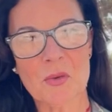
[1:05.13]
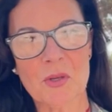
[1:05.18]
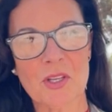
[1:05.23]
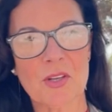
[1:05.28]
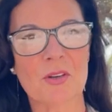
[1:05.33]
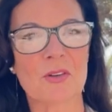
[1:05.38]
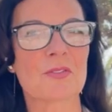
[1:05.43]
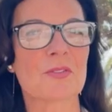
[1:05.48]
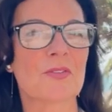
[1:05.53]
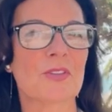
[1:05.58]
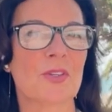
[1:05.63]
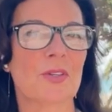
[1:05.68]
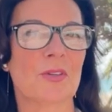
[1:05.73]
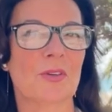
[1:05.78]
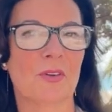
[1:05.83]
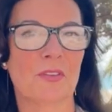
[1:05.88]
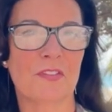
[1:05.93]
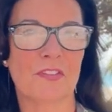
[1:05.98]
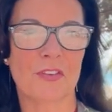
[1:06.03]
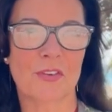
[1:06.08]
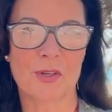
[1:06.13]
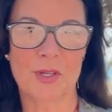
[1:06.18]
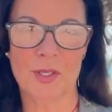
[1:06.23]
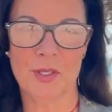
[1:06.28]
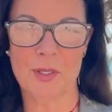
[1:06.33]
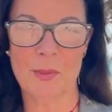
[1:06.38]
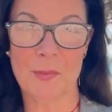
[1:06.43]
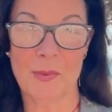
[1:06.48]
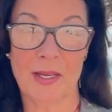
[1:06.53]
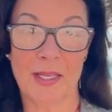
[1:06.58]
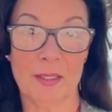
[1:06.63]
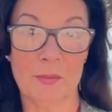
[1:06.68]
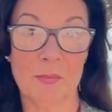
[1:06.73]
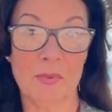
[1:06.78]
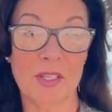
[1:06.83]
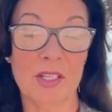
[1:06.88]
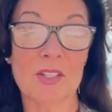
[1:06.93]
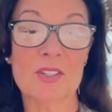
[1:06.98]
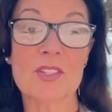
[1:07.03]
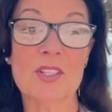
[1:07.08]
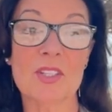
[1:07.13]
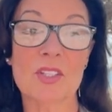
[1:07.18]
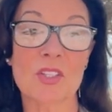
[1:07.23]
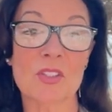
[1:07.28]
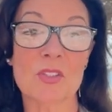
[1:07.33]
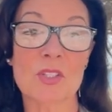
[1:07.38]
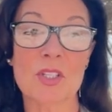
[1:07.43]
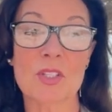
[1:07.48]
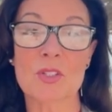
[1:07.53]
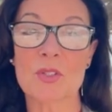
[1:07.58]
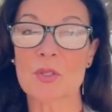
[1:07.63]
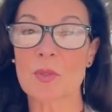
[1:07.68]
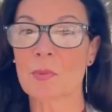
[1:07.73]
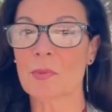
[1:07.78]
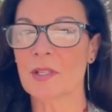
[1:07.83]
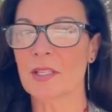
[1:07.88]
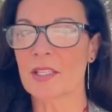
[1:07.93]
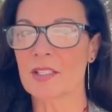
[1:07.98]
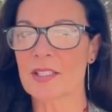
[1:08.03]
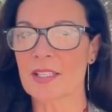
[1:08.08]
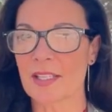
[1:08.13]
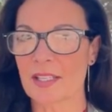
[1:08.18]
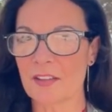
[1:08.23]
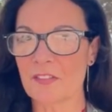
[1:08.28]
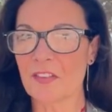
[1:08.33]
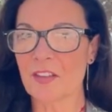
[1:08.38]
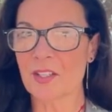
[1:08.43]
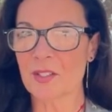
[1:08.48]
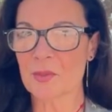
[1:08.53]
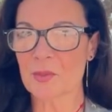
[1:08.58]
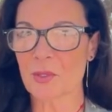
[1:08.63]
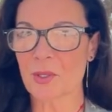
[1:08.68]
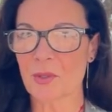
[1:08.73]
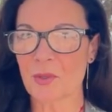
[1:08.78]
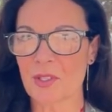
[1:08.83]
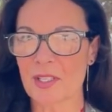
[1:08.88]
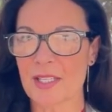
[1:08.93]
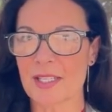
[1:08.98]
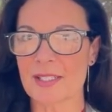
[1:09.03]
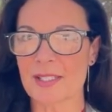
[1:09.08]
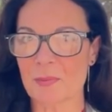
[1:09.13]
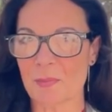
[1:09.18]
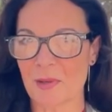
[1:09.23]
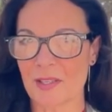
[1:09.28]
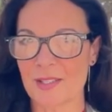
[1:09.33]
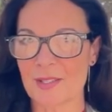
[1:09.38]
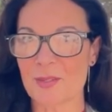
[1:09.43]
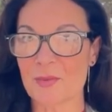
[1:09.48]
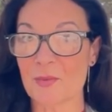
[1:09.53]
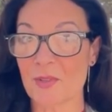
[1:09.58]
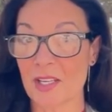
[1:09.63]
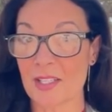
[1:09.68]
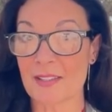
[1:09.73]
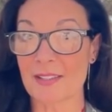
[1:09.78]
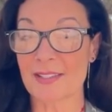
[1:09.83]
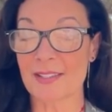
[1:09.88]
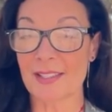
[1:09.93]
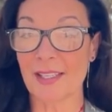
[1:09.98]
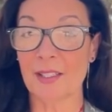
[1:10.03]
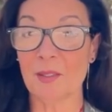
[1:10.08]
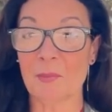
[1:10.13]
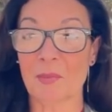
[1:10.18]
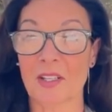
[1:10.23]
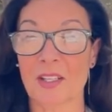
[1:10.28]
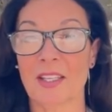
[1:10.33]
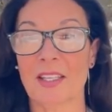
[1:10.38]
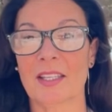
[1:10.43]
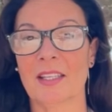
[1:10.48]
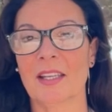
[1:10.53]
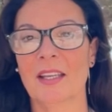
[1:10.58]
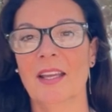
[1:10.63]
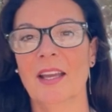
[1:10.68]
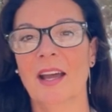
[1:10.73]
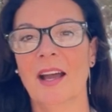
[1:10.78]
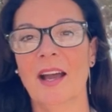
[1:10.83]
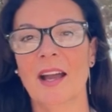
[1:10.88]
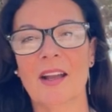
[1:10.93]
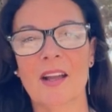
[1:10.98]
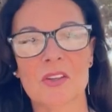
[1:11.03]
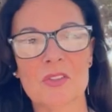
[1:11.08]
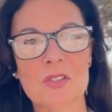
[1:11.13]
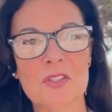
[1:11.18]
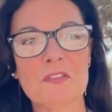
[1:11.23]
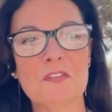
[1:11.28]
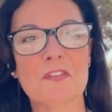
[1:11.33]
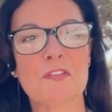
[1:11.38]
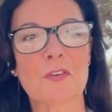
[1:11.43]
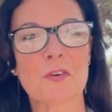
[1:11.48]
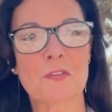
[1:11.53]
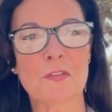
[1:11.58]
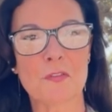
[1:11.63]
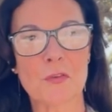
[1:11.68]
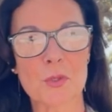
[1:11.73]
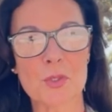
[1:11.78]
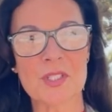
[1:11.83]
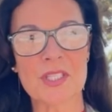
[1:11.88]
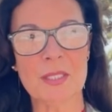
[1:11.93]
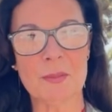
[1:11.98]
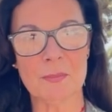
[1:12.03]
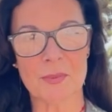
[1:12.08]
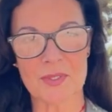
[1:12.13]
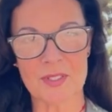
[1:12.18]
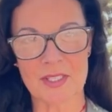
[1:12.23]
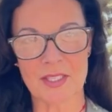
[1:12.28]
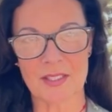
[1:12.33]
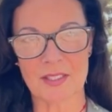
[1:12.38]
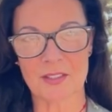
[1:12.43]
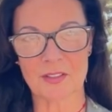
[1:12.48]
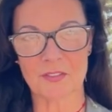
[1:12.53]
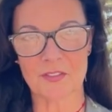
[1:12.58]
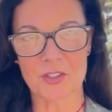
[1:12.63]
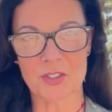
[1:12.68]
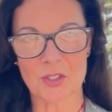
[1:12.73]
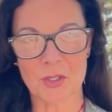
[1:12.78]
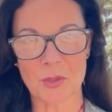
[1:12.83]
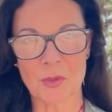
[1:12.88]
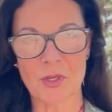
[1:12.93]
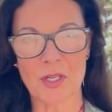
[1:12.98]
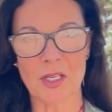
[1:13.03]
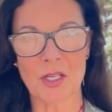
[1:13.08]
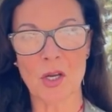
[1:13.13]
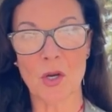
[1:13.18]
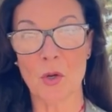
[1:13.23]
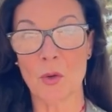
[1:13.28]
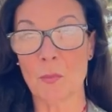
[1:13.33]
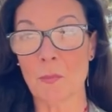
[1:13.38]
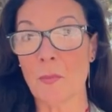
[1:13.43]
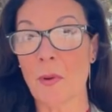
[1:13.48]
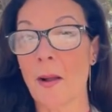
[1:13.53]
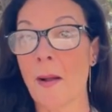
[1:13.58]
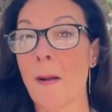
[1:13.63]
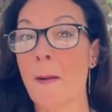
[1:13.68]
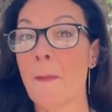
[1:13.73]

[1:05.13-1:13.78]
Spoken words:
a quick overview on foreign demand because it continues to play a significant role in Spain's real estate market, accounting for 14% of the total home